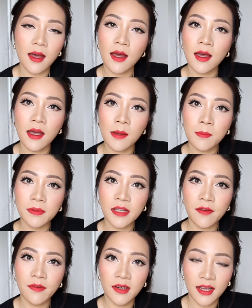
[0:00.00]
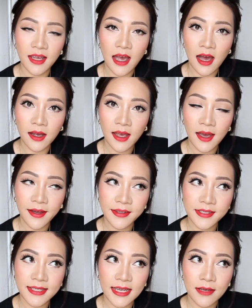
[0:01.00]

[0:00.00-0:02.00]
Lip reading: Definitely Arket.